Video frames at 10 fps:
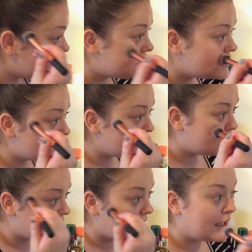just
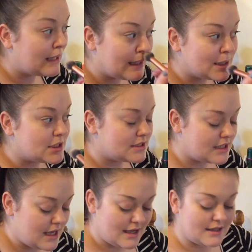so the light catches.
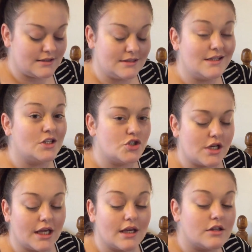And
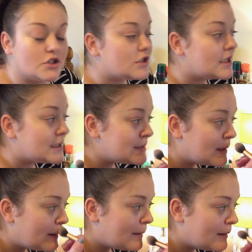trick of the trade,
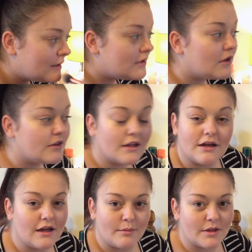not
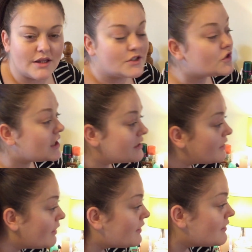that I'm in this trade,
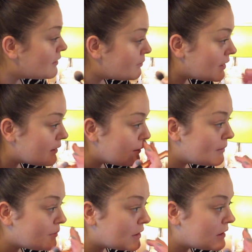put a little
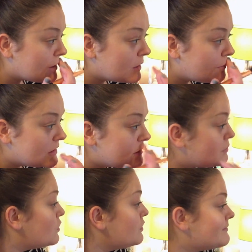bit on your cupid's
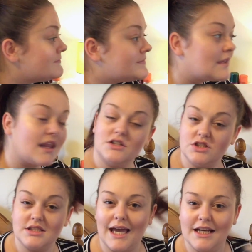bow,
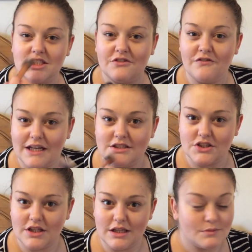just kind of
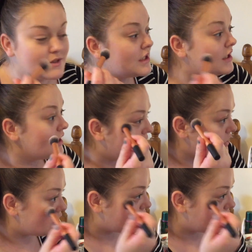defines your lips in a